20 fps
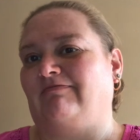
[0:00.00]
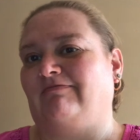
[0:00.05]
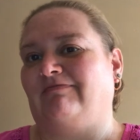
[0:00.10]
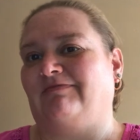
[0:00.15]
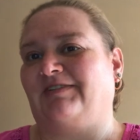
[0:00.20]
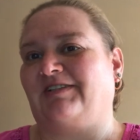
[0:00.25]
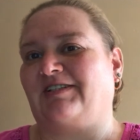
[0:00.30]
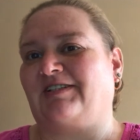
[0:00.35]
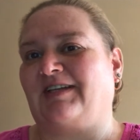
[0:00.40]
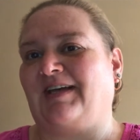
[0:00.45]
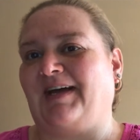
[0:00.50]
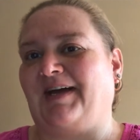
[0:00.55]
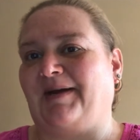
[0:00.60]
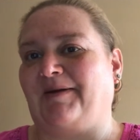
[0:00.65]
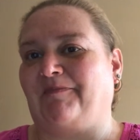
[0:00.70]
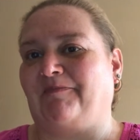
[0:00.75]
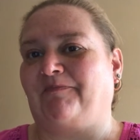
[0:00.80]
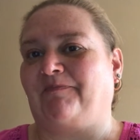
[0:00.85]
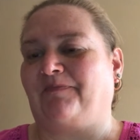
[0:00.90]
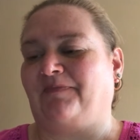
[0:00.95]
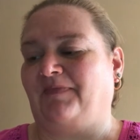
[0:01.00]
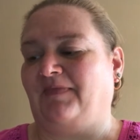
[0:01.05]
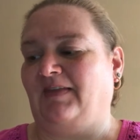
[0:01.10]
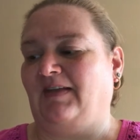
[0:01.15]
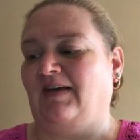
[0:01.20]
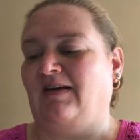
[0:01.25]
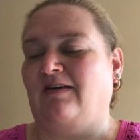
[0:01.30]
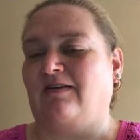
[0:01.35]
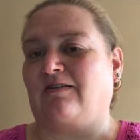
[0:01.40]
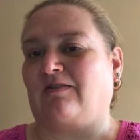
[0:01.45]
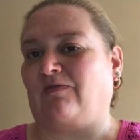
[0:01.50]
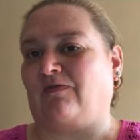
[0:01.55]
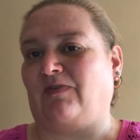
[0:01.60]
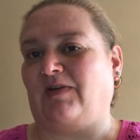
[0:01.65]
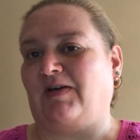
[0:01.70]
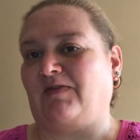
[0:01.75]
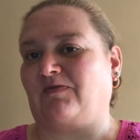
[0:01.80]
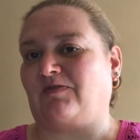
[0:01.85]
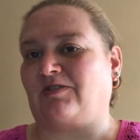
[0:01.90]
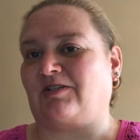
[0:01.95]
the same the
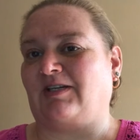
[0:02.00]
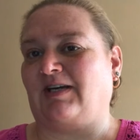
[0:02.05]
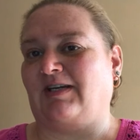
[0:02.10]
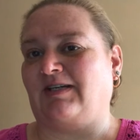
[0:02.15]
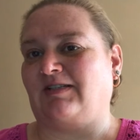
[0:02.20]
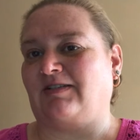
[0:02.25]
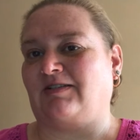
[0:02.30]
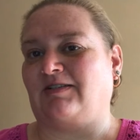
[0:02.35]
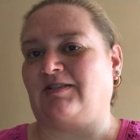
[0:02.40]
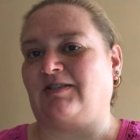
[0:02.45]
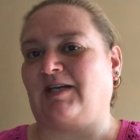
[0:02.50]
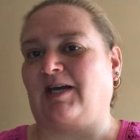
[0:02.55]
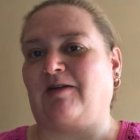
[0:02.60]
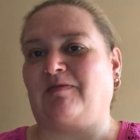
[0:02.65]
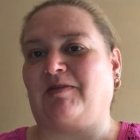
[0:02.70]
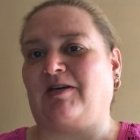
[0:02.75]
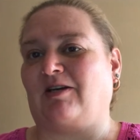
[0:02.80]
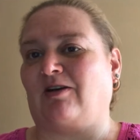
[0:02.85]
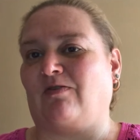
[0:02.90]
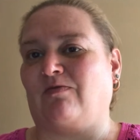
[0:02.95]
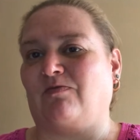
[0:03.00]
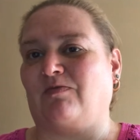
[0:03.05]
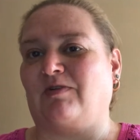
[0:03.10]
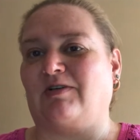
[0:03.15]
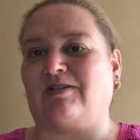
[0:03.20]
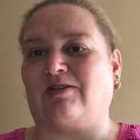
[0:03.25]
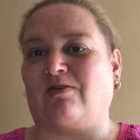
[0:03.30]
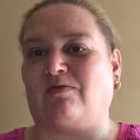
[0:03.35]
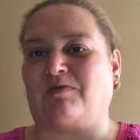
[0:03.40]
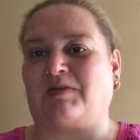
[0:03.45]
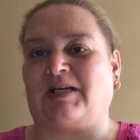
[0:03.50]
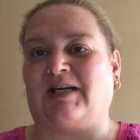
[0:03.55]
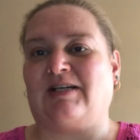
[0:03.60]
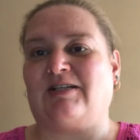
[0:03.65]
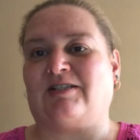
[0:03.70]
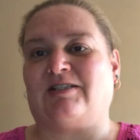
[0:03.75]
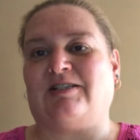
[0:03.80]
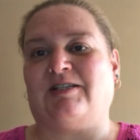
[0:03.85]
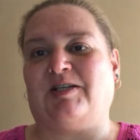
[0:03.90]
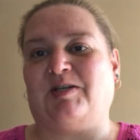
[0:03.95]
flavors taste the same. They don't one don't
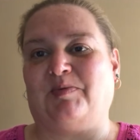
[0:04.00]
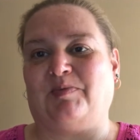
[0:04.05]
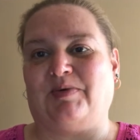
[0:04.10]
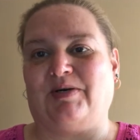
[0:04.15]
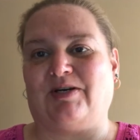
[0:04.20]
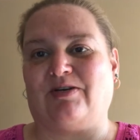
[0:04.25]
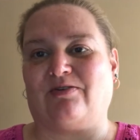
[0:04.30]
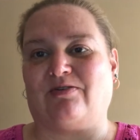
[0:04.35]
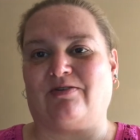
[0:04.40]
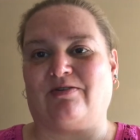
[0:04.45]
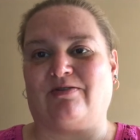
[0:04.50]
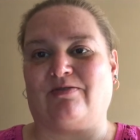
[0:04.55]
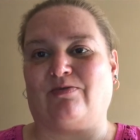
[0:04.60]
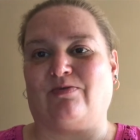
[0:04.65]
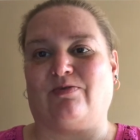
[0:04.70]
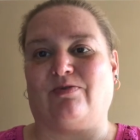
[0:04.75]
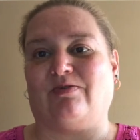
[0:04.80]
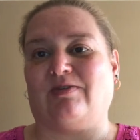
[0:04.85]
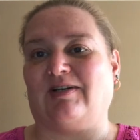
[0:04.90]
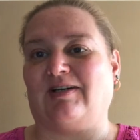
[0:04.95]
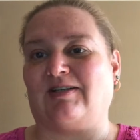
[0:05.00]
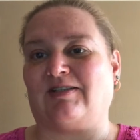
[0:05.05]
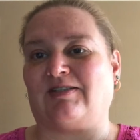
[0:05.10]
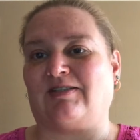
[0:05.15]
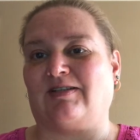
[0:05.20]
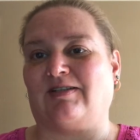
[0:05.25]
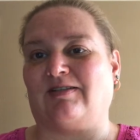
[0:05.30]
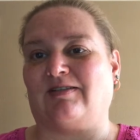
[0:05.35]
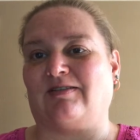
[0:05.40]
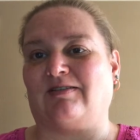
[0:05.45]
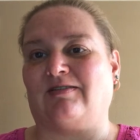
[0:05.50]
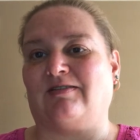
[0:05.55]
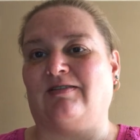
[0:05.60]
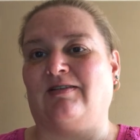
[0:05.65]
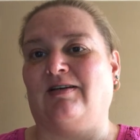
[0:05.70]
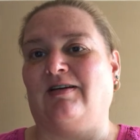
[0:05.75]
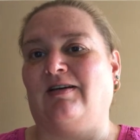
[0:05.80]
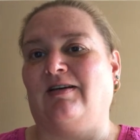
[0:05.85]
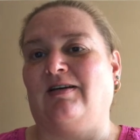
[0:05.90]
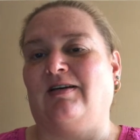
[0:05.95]
taste any better or less than
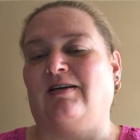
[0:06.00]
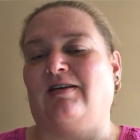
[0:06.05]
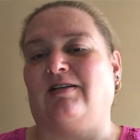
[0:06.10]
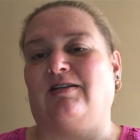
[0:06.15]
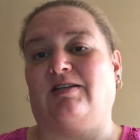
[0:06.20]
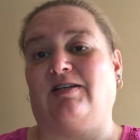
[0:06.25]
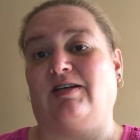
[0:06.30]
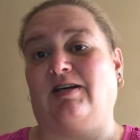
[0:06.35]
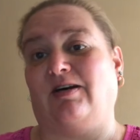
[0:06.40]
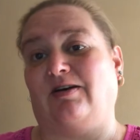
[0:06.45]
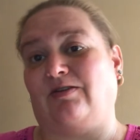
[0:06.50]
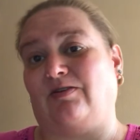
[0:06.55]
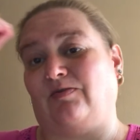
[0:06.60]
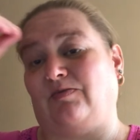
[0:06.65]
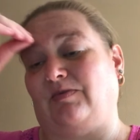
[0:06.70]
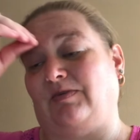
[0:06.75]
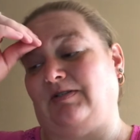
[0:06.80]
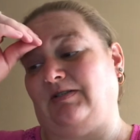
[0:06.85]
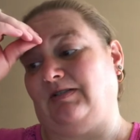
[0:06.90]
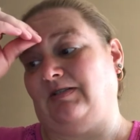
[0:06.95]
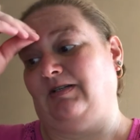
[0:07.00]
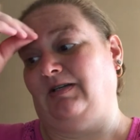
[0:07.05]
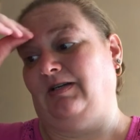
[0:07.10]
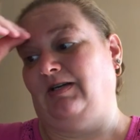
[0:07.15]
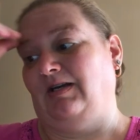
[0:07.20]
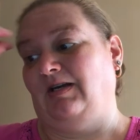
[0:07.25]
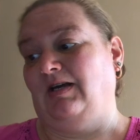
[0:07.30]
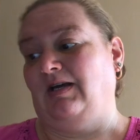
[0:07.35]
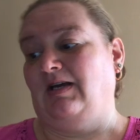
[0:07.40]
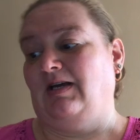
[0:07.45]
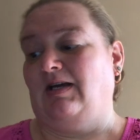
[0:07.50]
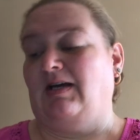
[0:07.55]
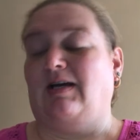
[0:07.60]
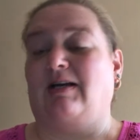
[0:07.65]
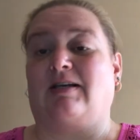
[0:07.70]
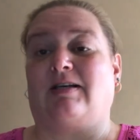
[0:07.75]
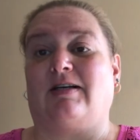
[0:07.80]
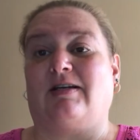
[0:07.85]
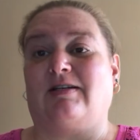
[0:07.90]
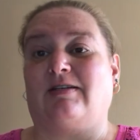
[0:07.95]
the other one.
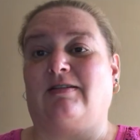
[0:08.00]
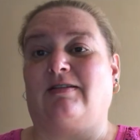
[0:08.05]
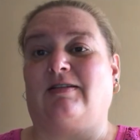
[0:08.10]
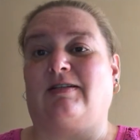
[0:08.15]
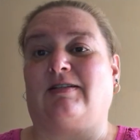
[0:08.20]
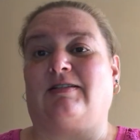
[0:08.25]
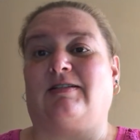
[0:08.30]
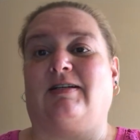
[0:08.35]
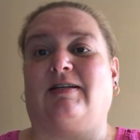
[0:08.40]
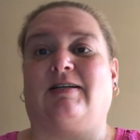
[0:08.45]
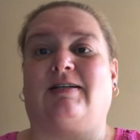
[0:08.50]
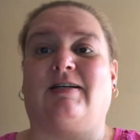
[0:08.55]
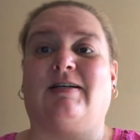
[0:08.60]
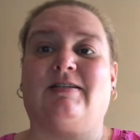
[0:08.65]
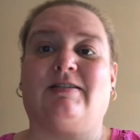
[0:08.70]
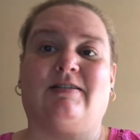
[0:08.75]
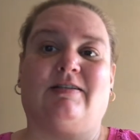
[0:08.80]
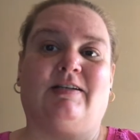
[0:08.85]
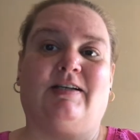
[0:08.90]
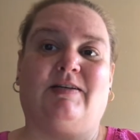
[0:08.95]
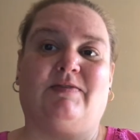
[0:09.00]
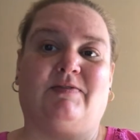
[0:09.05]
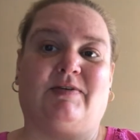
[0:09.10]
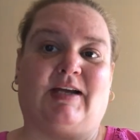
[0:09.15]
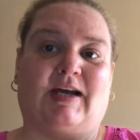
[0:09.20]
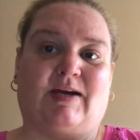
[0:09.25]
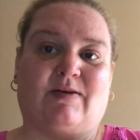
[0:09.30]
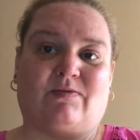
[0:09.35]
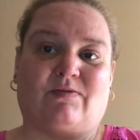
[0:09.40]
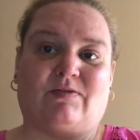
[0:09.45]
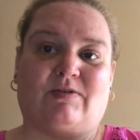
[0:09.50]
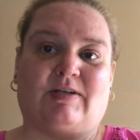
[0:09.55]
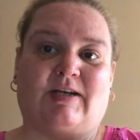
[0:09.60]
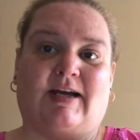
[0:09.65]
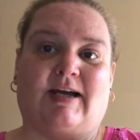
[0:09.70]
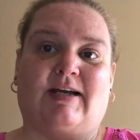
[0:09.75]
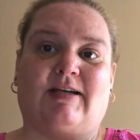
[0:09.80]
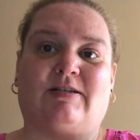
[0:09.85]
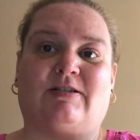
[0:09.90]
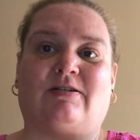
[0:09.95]
It does like said, it doesn't leave an
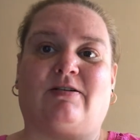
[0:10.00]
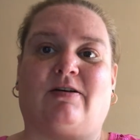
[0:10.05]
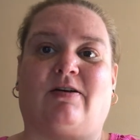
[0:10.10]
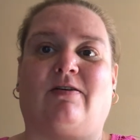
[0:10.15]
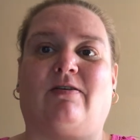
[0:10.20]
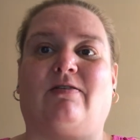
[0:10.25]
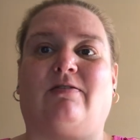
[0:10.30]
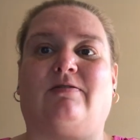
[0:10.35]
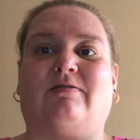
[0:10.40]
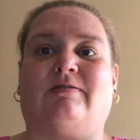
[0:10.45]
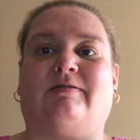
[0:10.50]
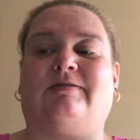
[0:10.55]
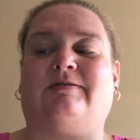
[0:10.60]
aftertaste, so